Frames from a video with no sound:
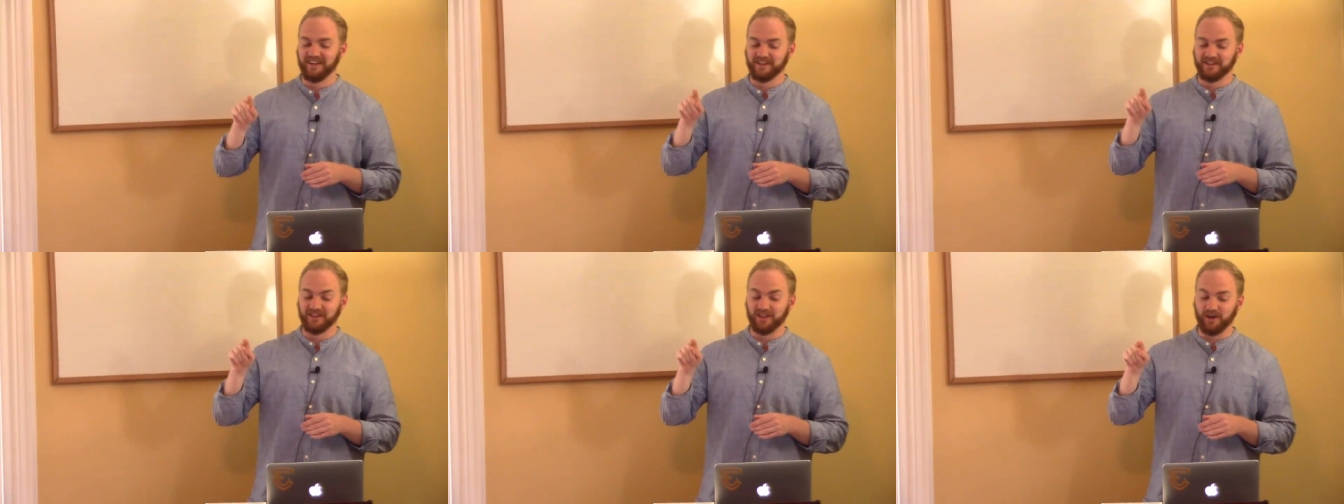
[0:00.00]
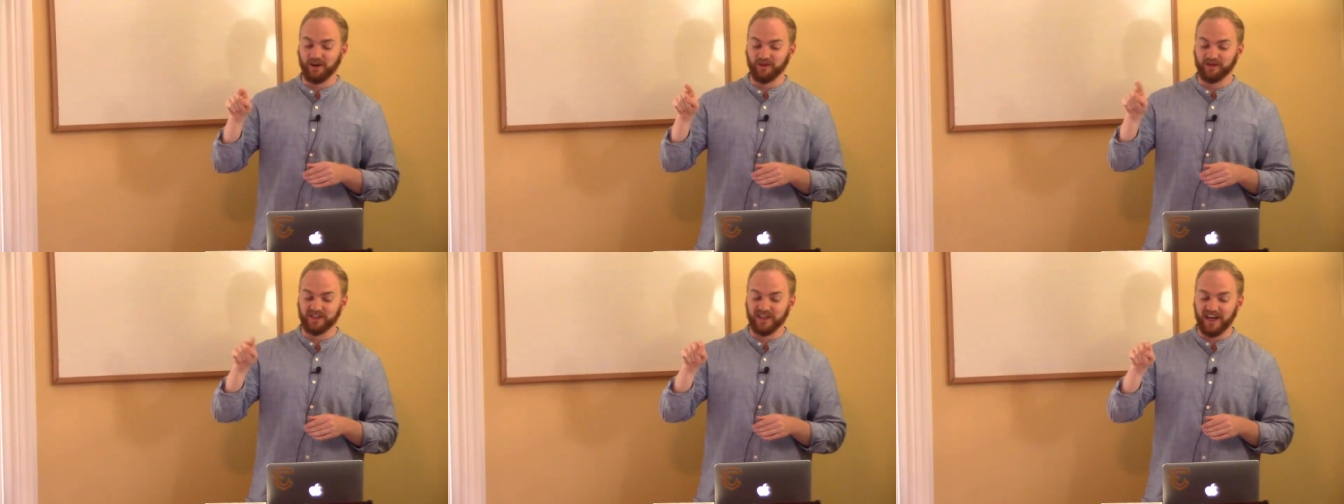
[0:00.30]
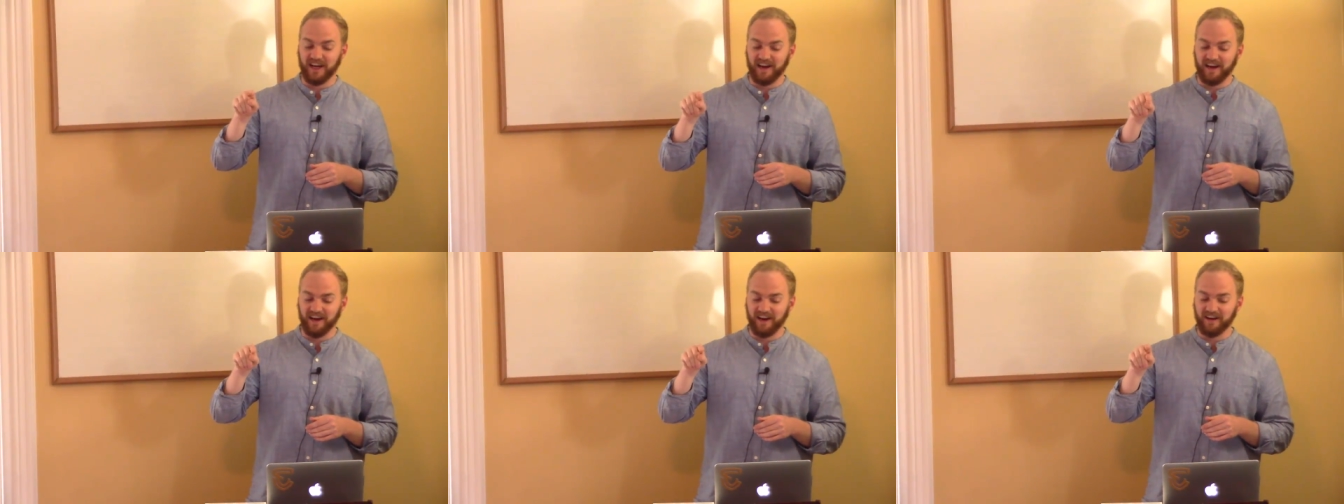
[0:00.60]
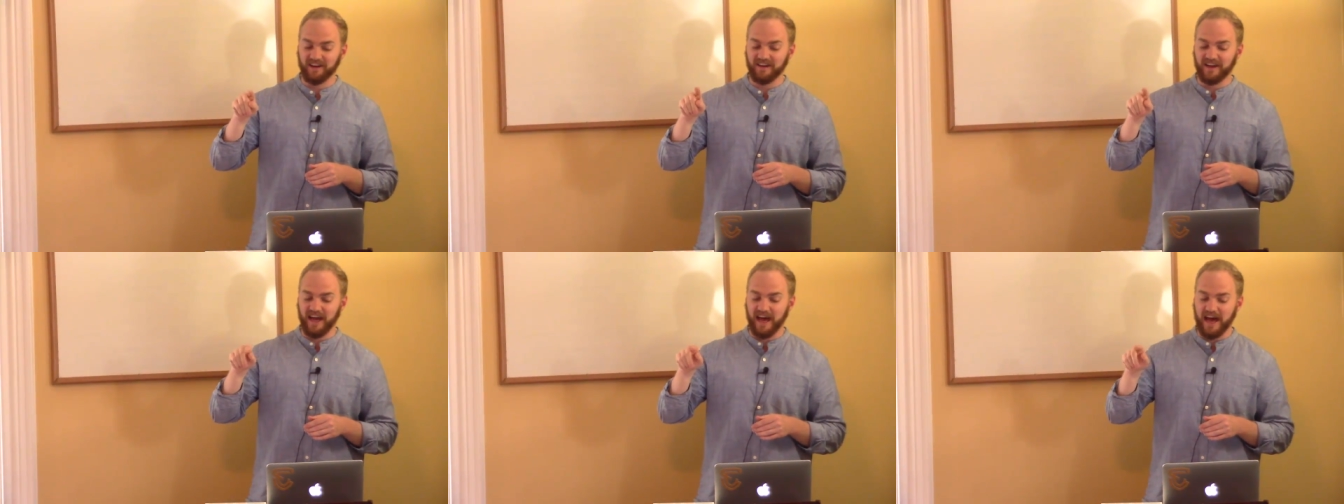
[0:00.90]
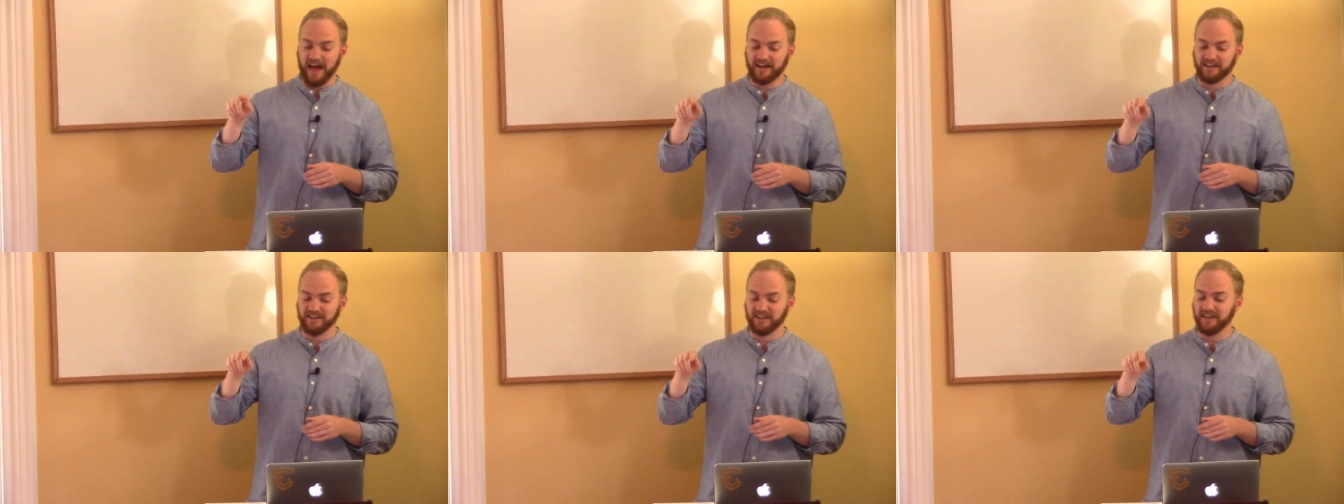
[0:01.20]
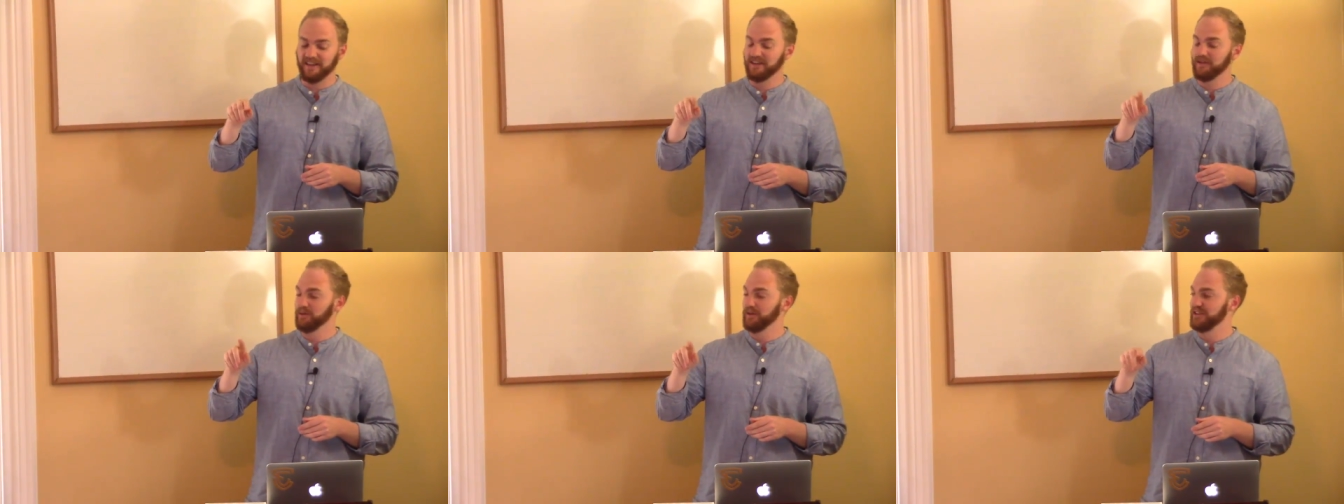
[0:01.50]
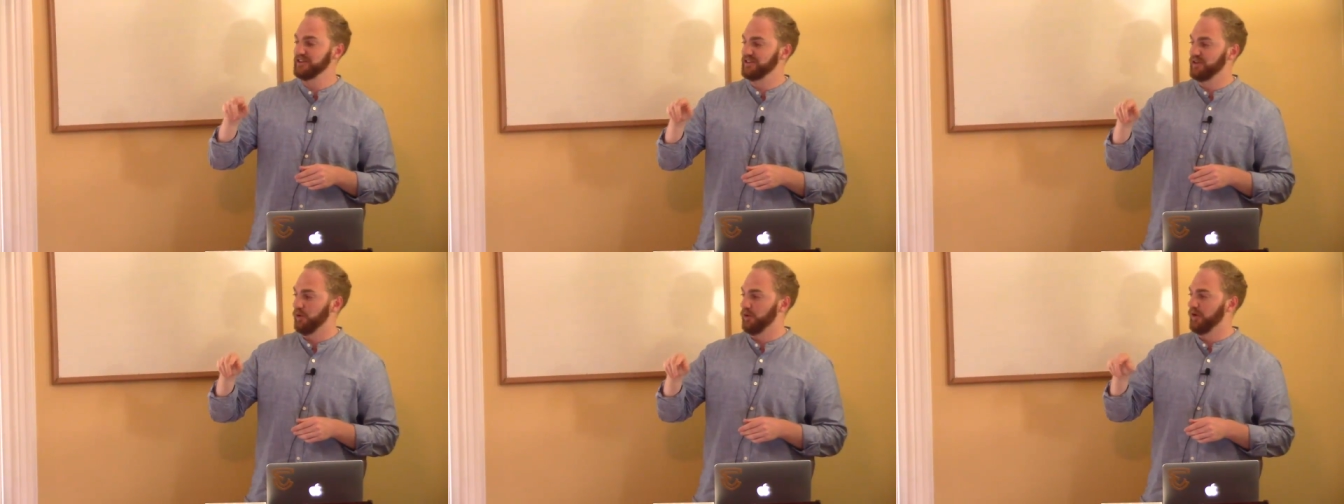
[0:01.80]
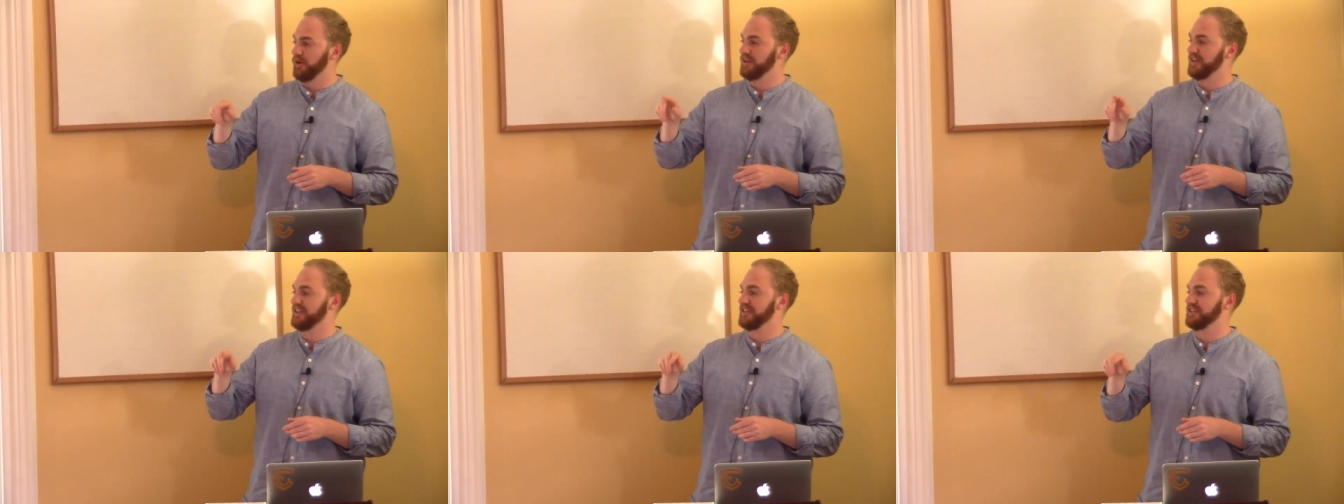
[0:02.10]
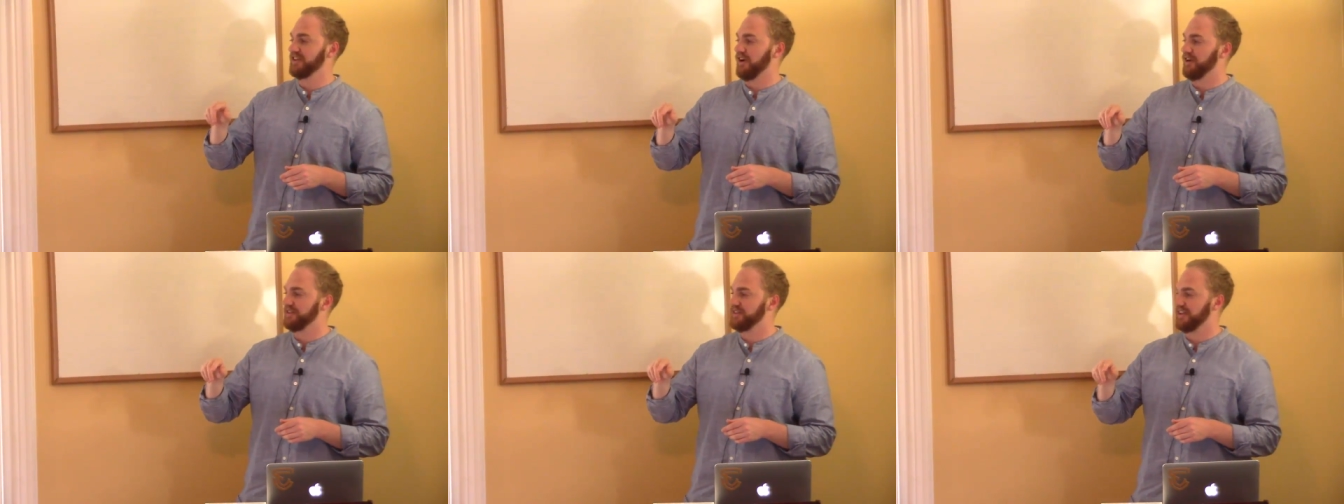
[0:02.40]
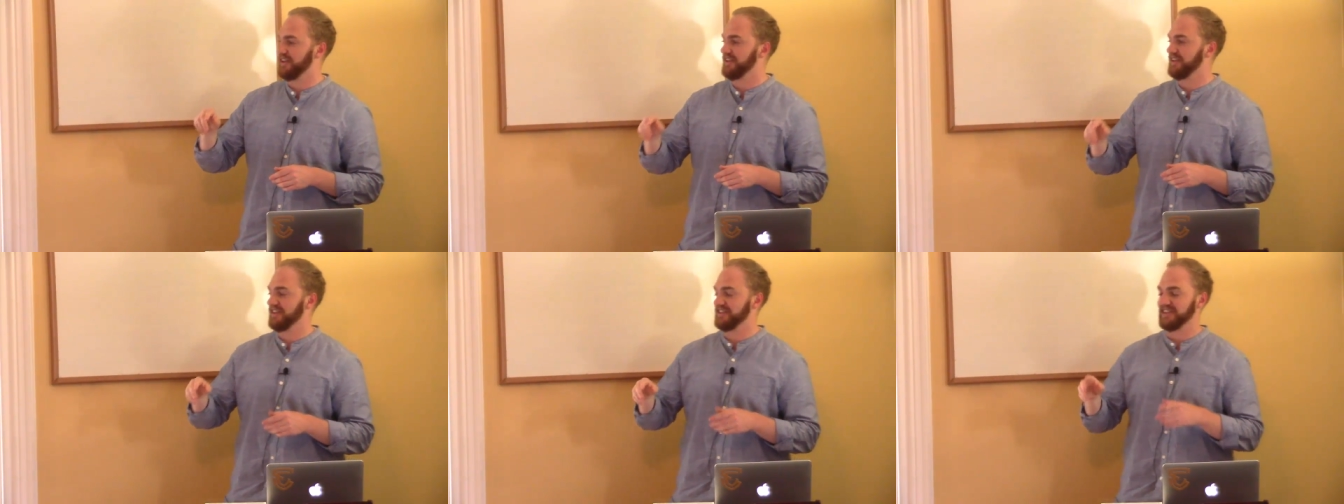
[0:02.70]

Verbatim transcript: so CARE, acted, restored, exalted.